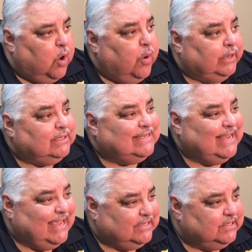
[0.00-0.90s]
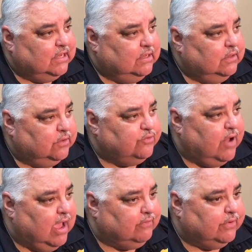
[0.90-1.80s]
going to test the
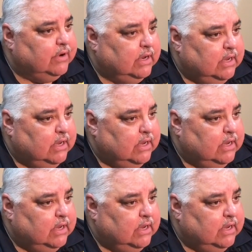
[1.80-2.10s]
driver